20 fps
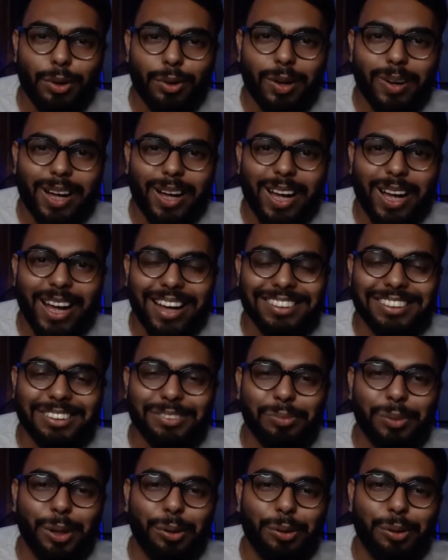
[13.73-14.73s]

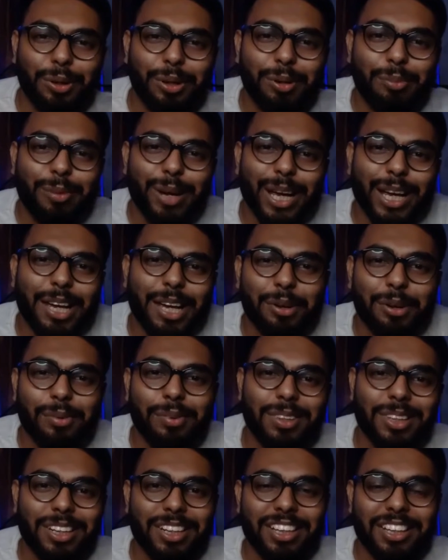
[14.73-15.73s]
guys, Mehul here back in
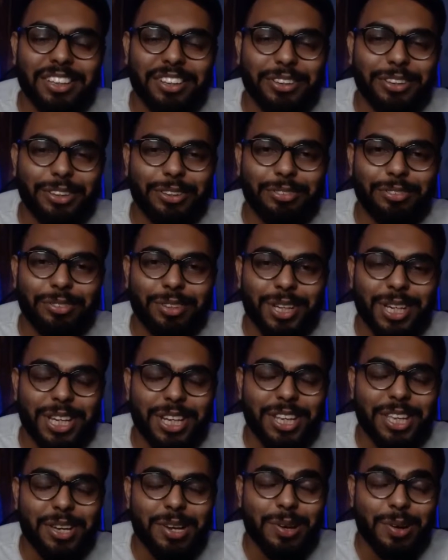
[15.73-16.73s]
with another new
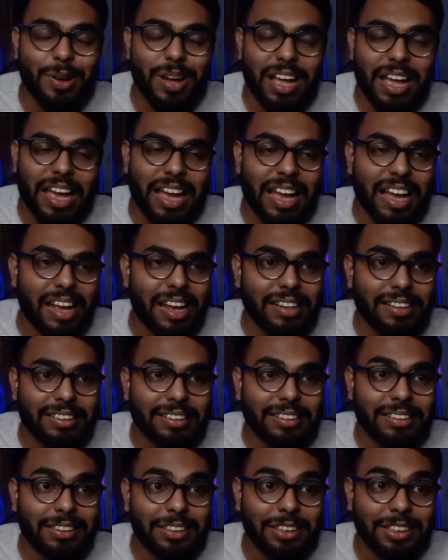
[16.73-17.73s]
video,
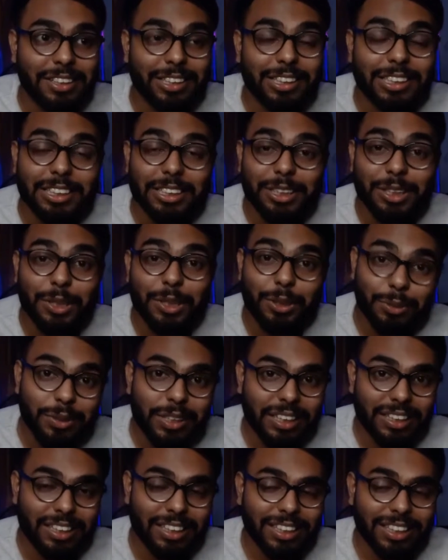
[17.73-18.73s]
and
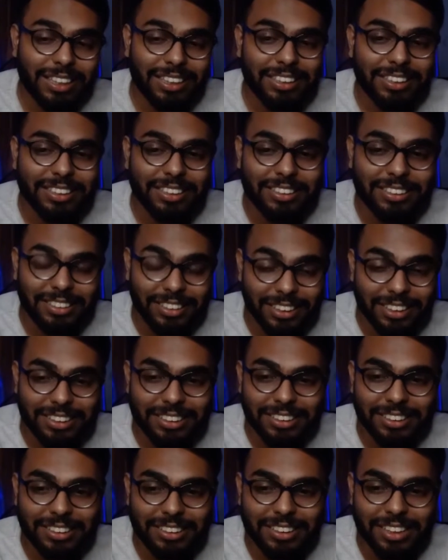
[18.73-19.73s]
today,
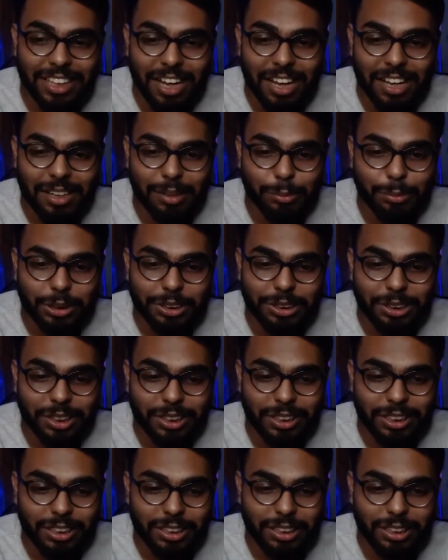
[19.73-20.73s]
yes, I am
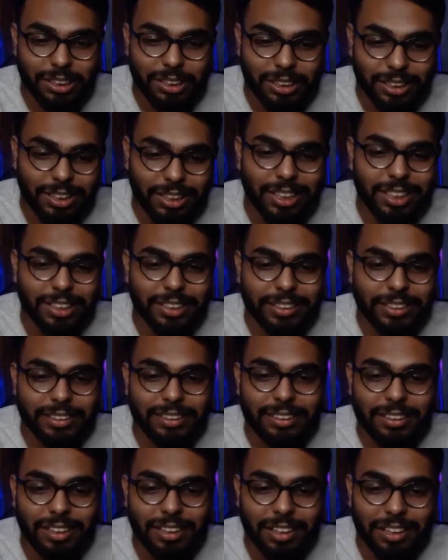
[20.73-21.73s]
sharing yet
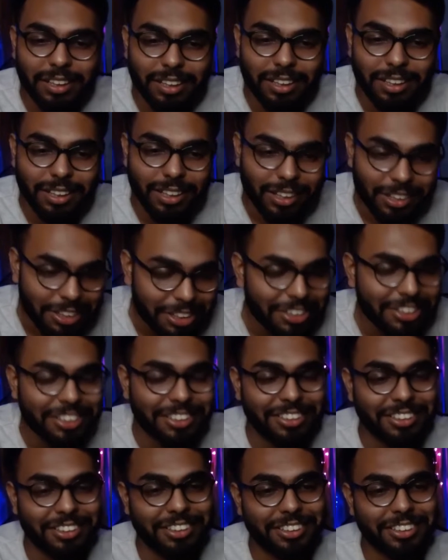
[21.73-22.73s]

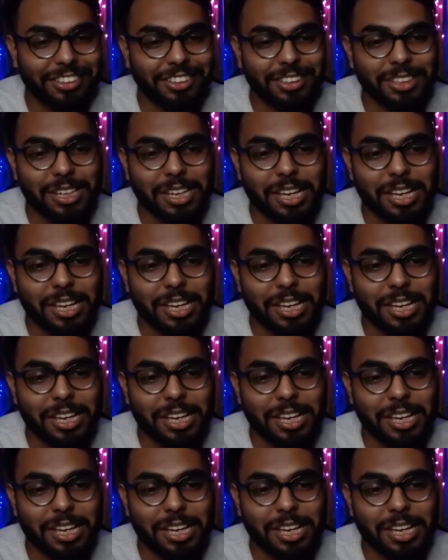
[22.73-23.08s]
another